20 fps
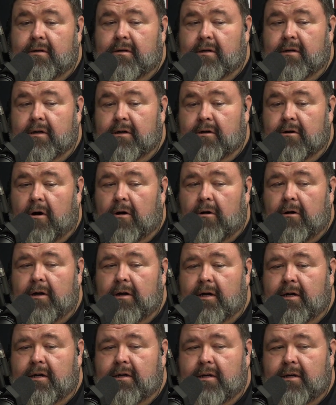The
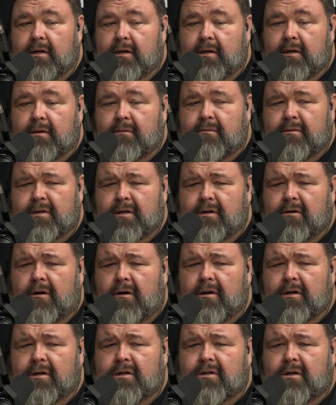garlic uh, was a
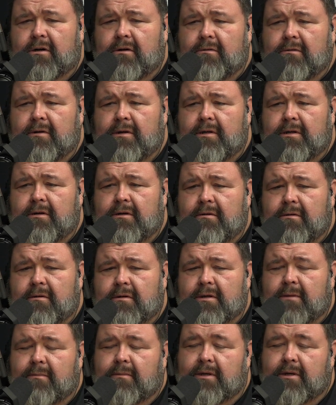garlic sirloin too, yeah, or
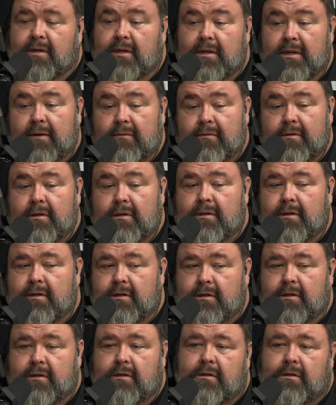something like that. That was
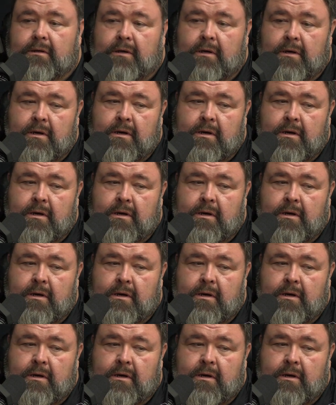delicious.